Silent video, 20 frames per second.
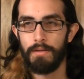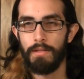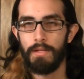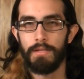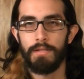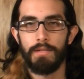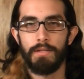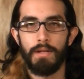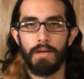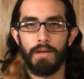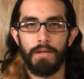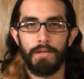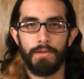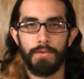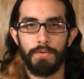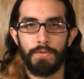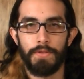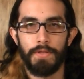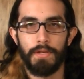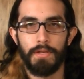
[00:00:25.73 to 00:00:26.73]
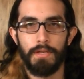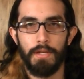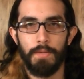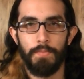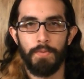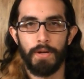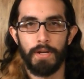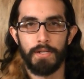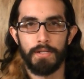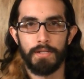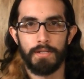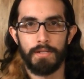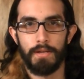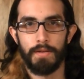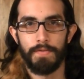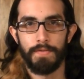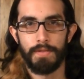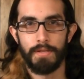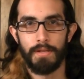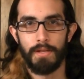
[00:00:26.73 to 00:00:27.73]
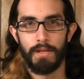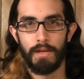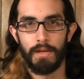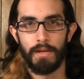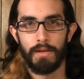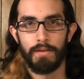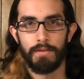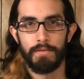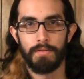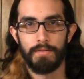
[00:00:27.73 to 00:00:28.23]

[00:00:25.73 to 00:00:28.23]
Let's not do thinky brain stuff today.